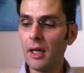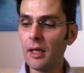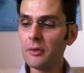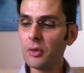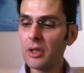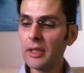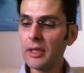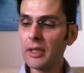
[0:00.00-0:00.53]
I
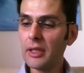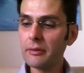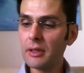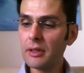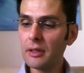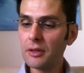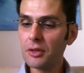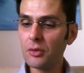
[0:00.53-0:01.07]
want to account
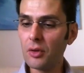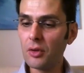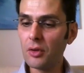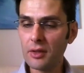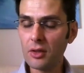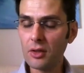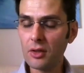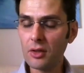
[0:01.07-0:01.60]
another story because
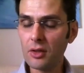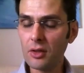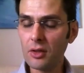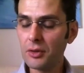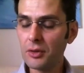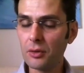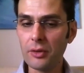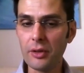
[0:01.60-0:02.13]
I know people love
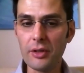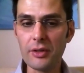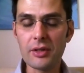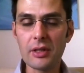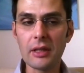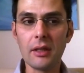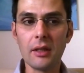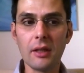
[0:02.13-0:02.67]

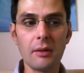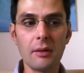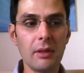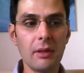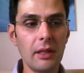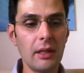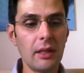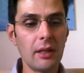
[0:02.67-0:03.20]
stories. There
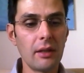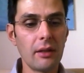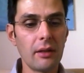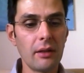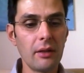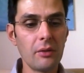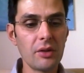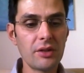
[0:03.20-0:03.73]

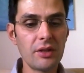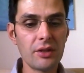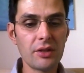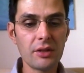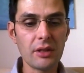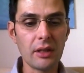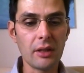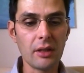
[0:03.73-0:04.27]
was
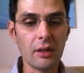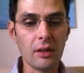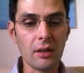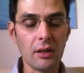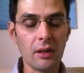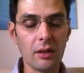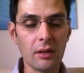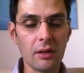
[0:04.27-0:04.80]
this,
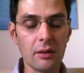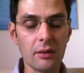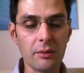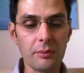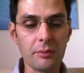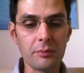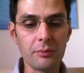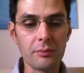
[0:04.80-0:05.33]

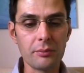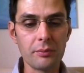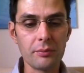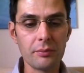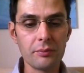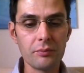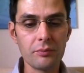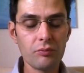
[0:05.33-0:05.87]
never
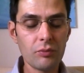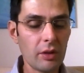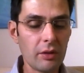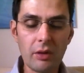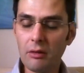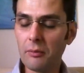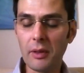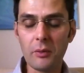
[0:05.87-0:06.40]

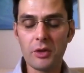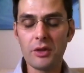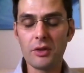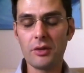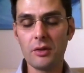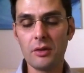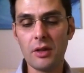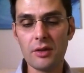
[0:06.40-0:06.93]
mind,
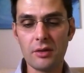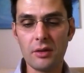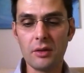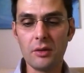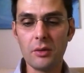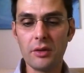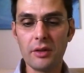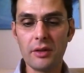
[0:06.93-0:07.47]
which doesn't
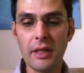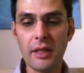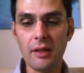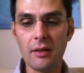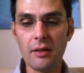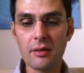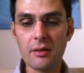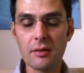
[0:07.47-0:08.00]
during the
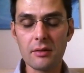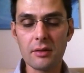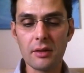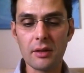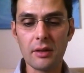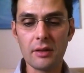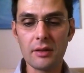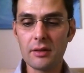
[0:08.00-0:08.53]
day.
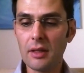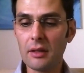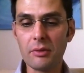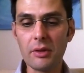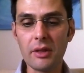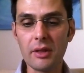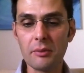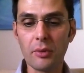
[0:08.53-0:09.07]
It's not
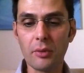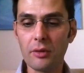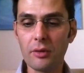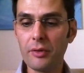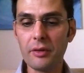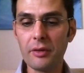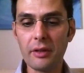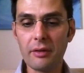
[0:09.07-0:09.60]
really
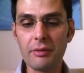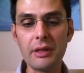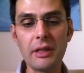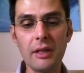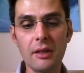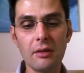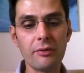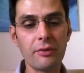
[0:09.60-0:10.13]
important, very
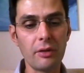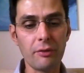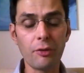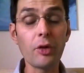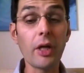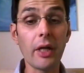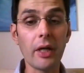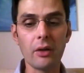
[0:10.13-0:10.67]
3D
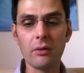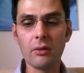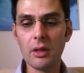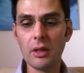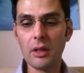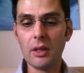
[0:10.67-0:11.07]
for now.